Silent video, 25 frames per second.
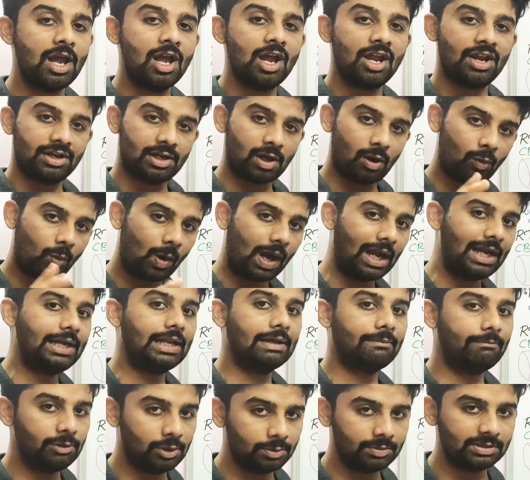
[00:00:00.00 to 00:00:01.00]
Now why
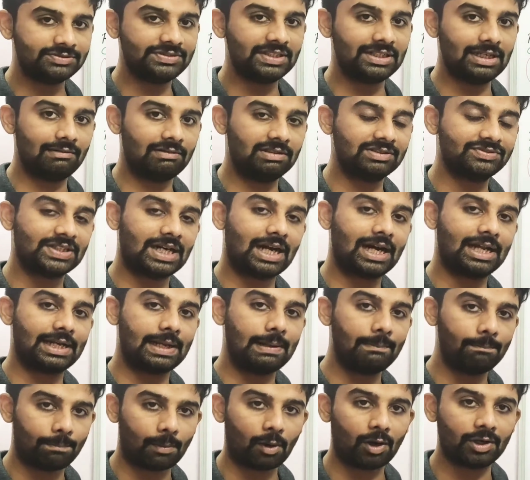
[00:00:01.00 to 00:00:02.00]
WBC levels are
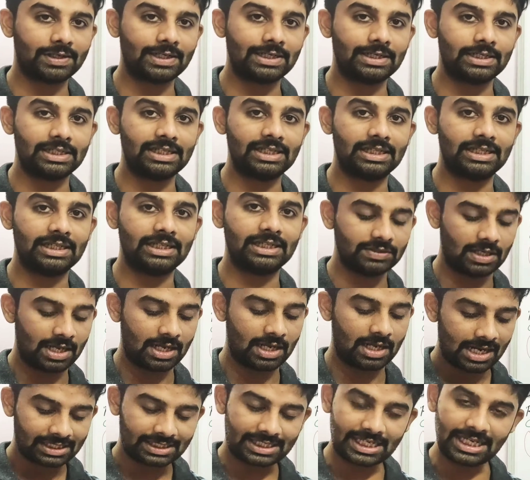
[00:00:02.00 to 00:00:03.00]
important is,
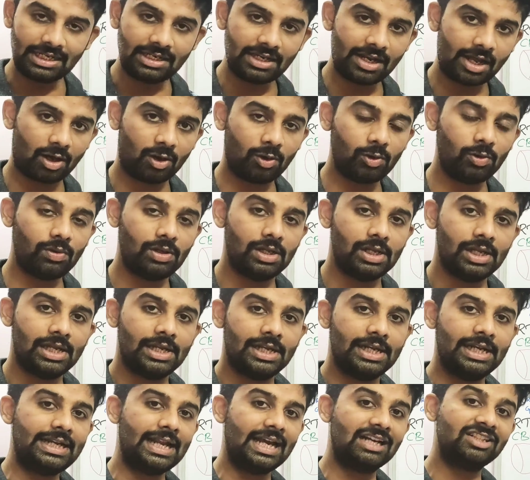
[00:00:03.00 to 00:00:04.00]
till now
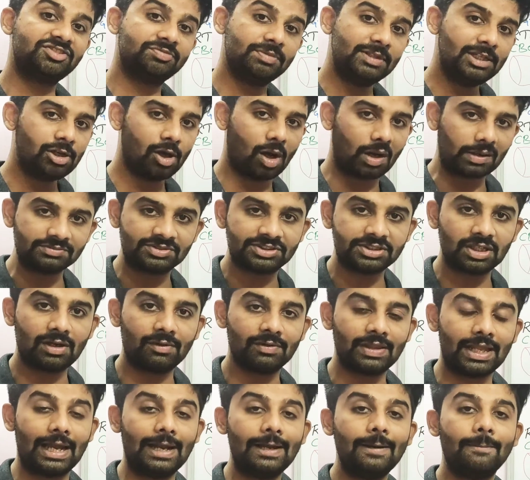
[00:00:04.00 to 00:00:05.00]
it has been observed
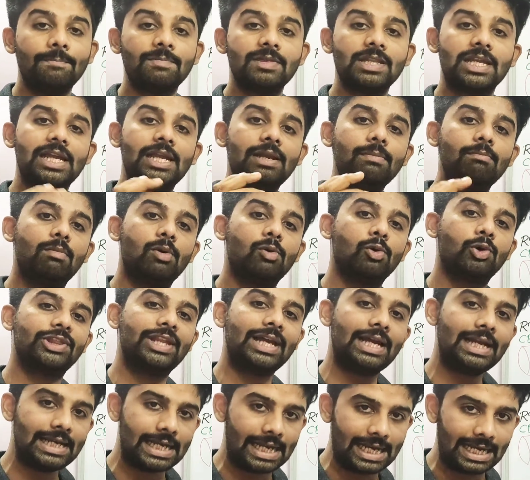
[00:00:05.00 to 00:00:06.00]
that in more
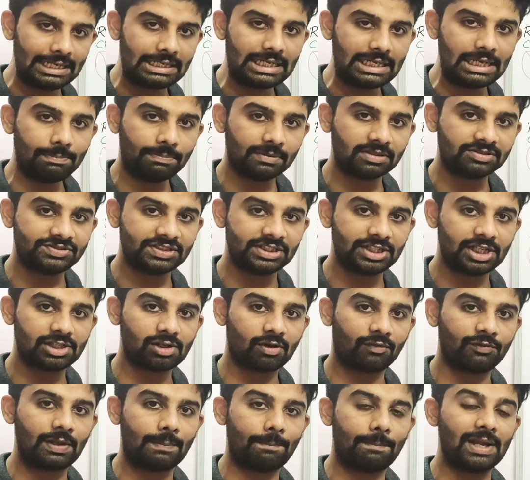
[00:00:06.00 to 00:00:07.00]
than 80% of
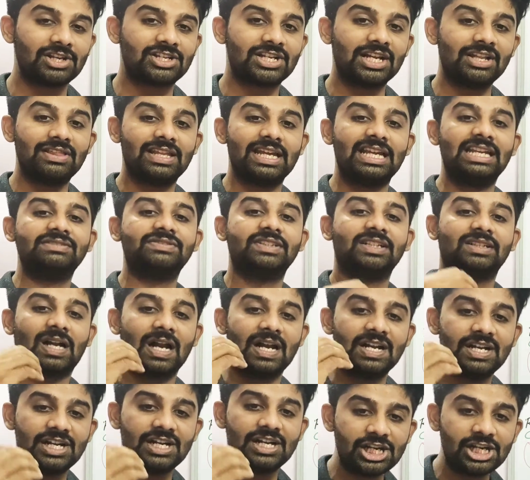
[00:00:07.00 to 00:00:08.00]
the patient there is a
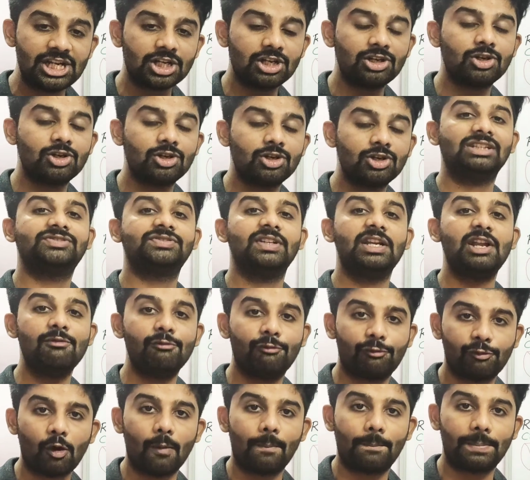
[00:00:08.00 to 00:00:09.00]
condition known as
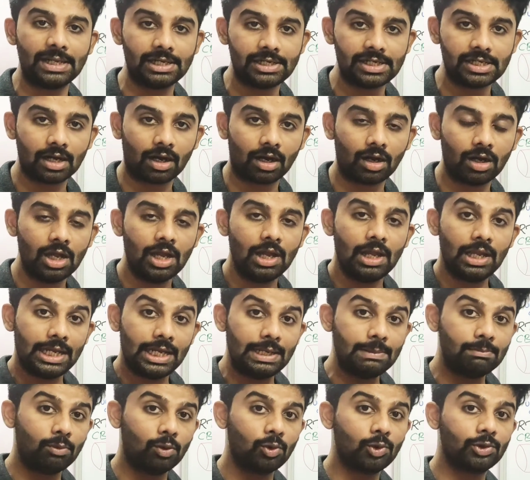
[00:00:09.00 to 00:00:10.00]
lymphopenia. In
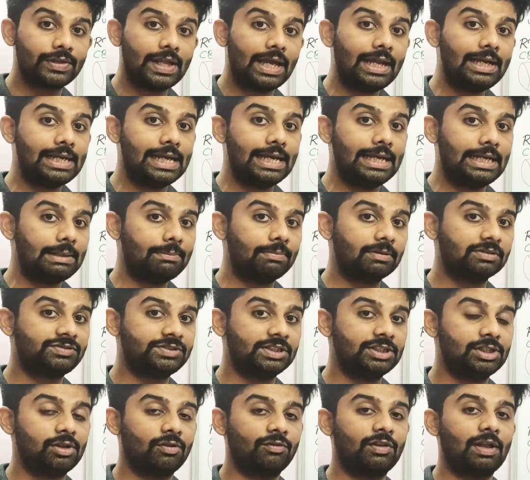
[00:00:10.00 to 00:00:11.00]
more than
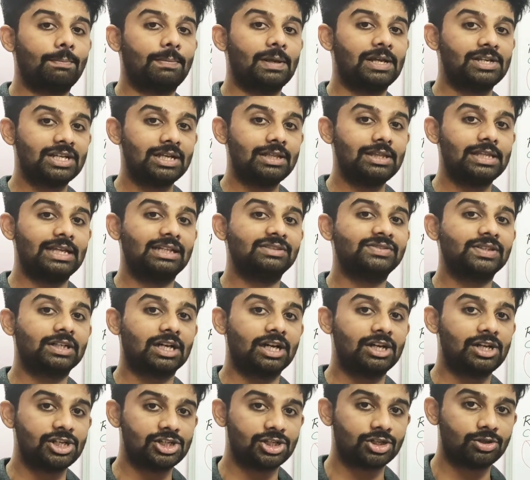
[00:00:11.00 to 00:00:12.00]
80% of the patient there is a
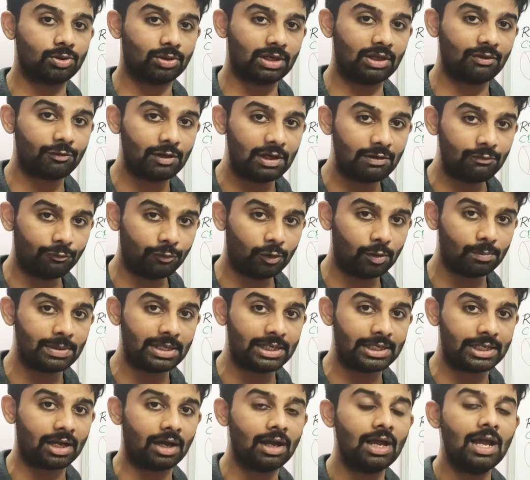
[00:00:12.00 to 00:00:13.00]
condition known as
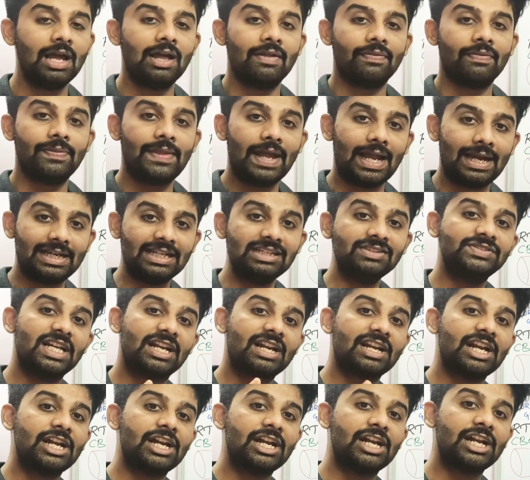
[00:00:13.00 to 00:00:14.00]
lymphomania. That is the
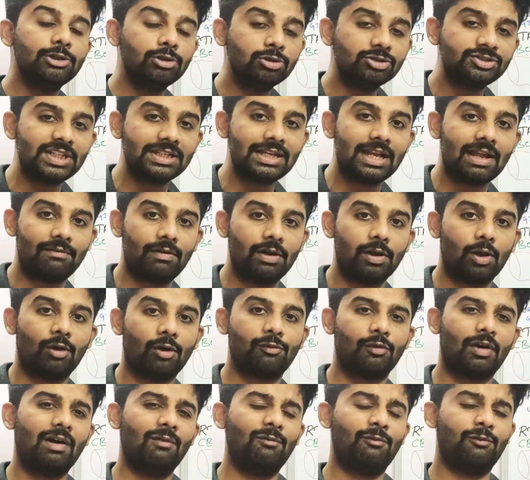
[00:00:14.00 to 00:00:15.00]
reduced level of
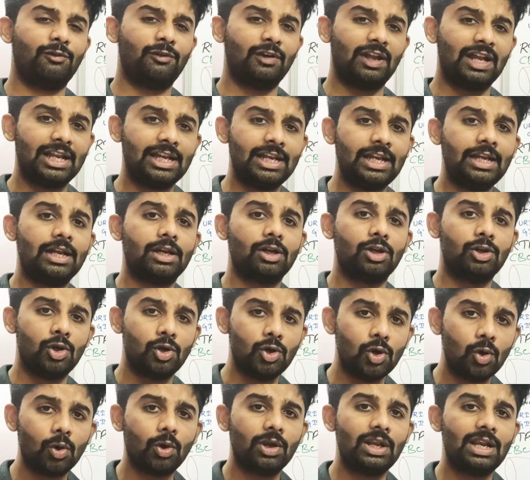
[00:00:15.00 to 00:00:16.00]
a very
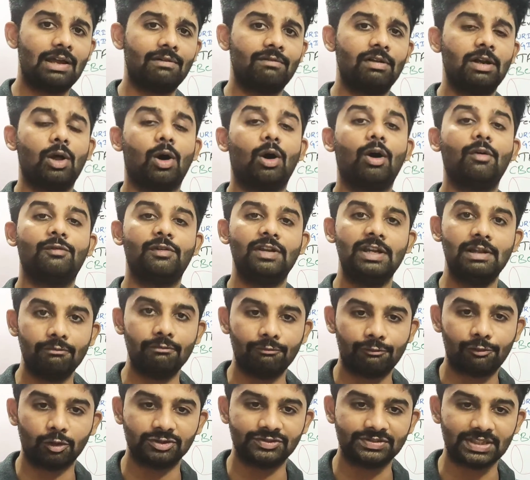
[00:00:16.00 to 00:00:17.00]
low level of
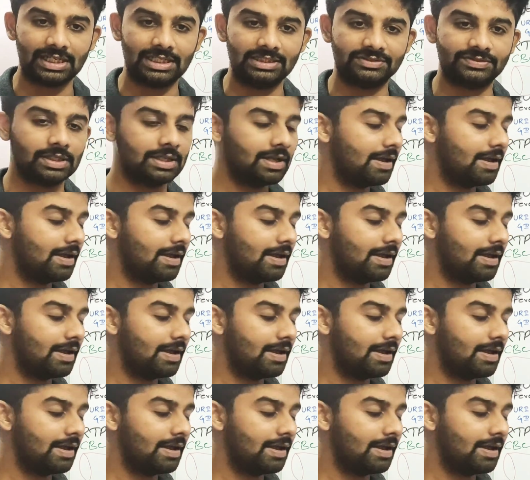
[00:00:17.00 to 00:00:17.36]
lymphocytes.